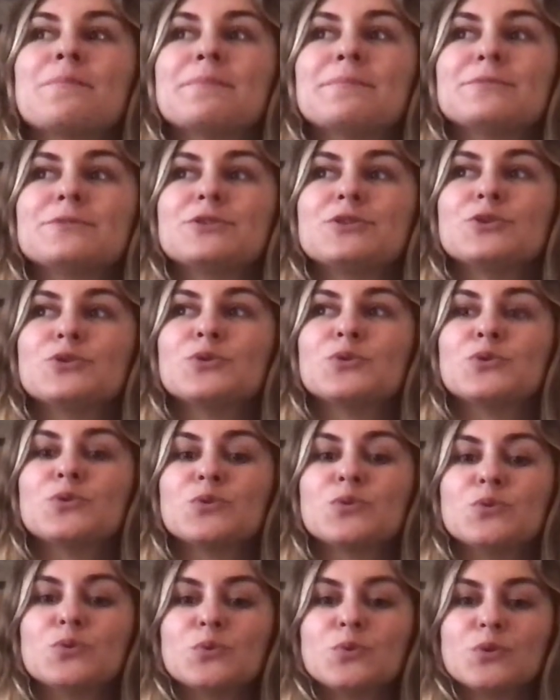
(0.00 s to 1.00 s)

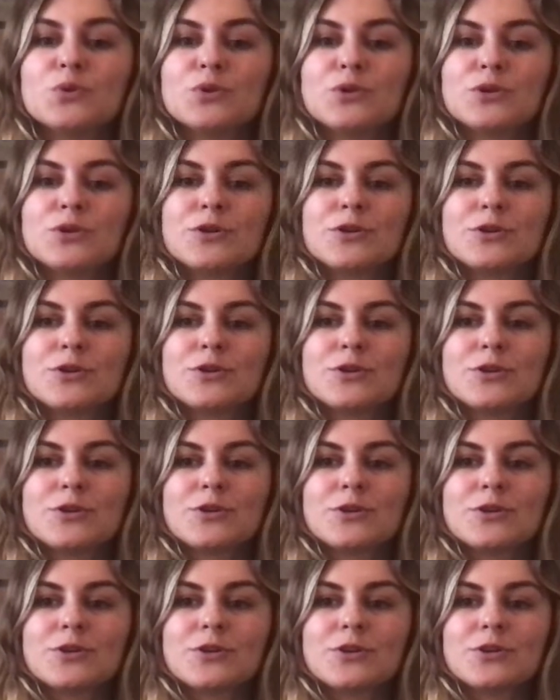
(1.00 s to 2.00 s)
to
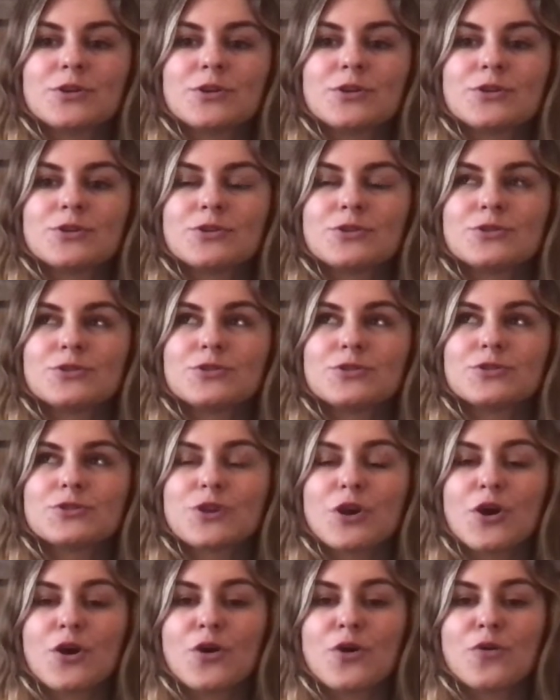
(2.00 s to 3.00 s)

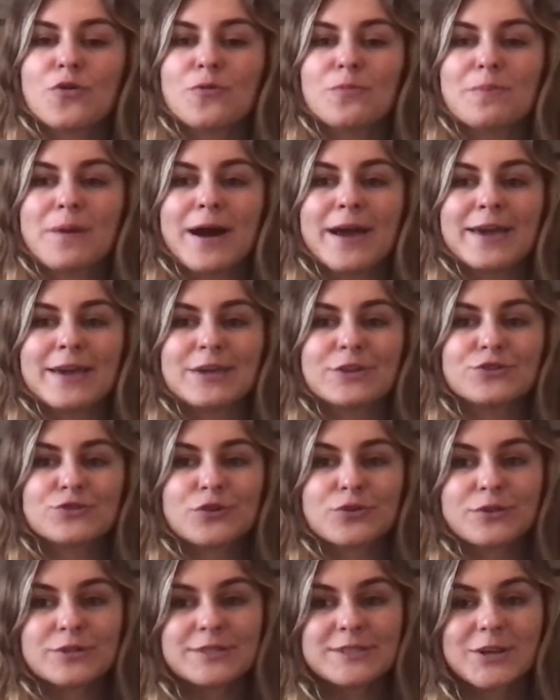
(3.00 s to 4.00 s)
show my intro
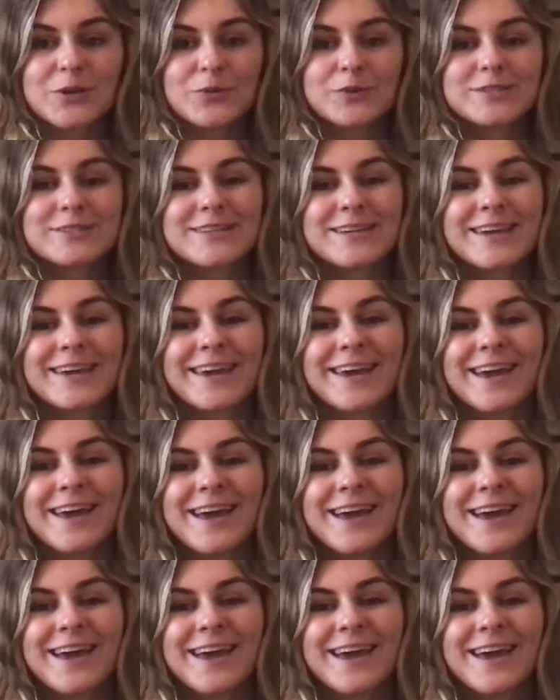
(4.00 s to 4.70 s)
to sequencing